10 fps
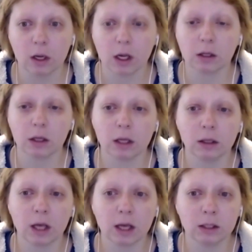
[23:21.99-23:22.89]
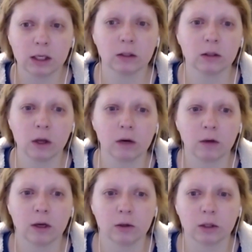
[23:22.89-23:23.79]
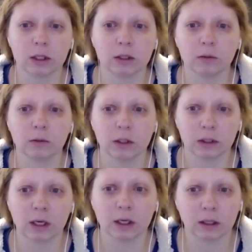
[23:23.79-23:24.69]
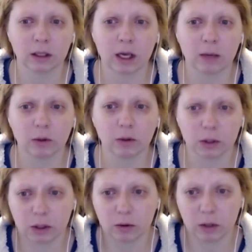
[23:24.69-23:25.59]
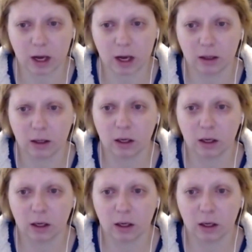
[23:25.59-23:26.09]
And that takes a lot of energy to be psychically able to do that.